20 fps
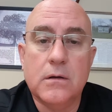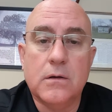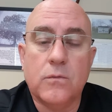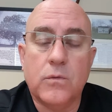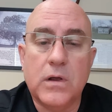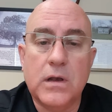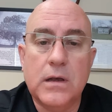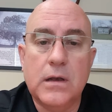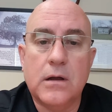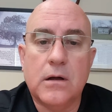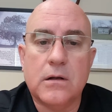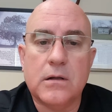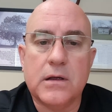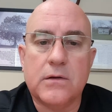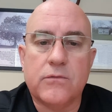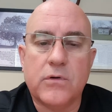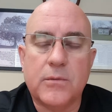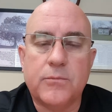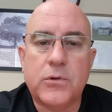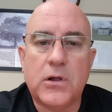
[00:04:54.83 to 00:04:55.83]

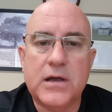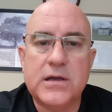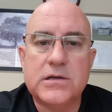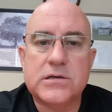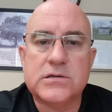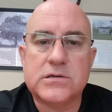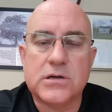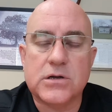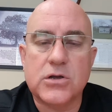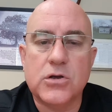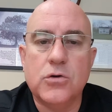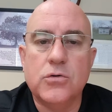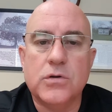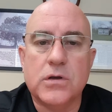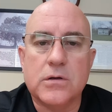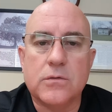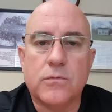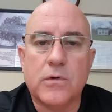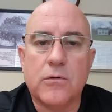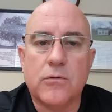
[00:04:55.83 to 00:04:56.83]
replaced the
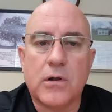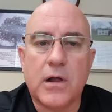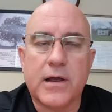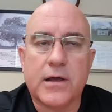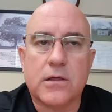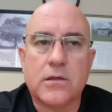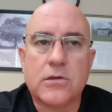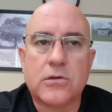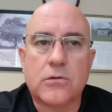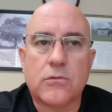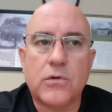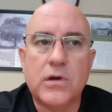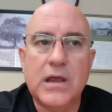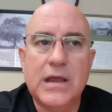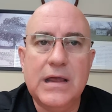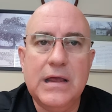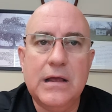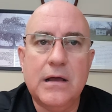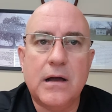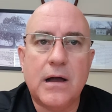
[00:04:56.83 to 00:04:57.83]
union. We were like
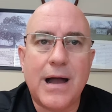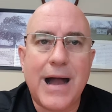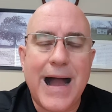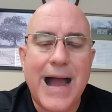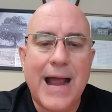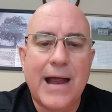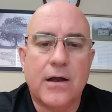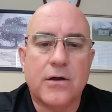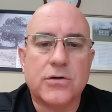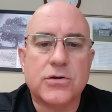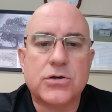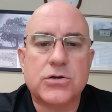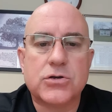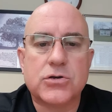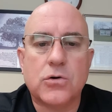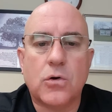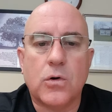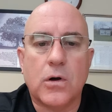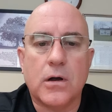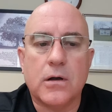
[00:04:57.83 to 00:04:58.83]
3 hires
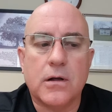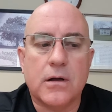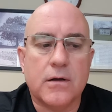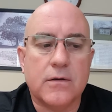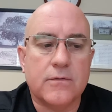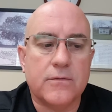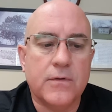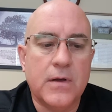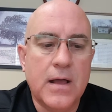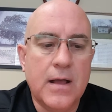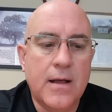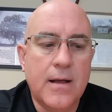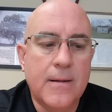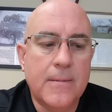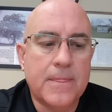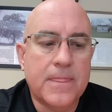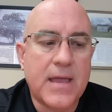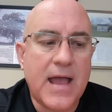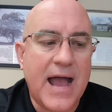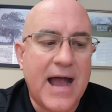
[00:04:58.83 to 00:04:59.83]
short of
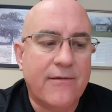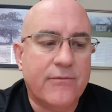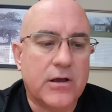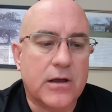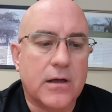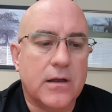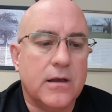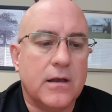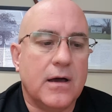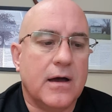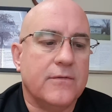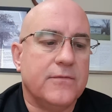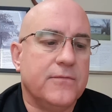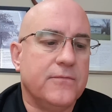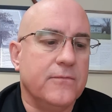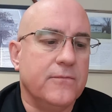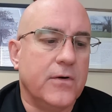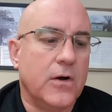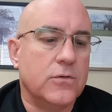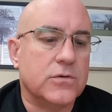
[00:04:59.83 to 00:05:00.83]
having enough
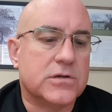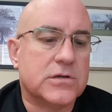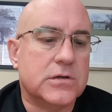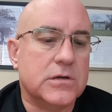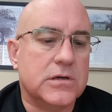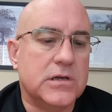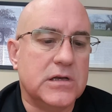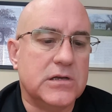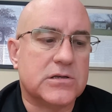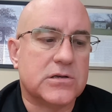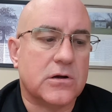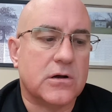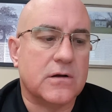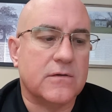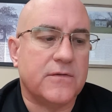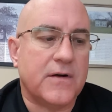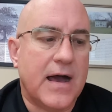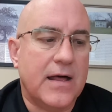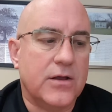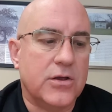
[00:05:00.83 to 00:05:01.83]
votes to
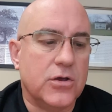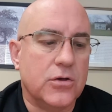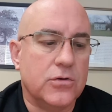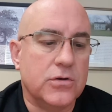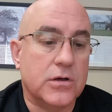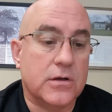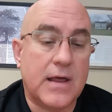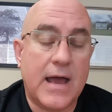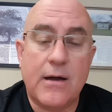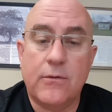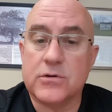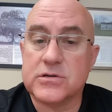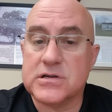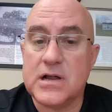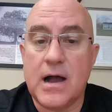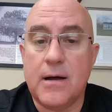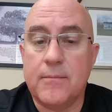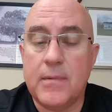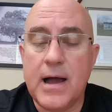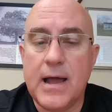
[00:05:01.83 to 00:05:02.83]
decertify the union. That was
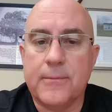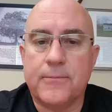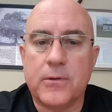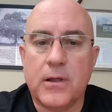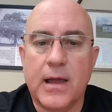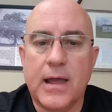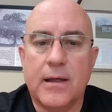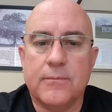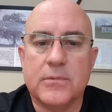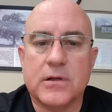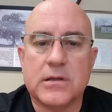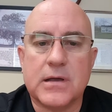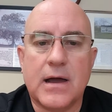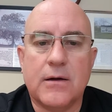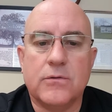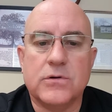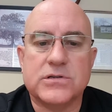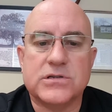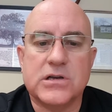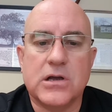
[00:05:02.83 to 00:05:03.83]
not my plan, but
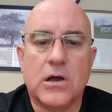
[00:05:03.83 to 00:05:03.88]
that was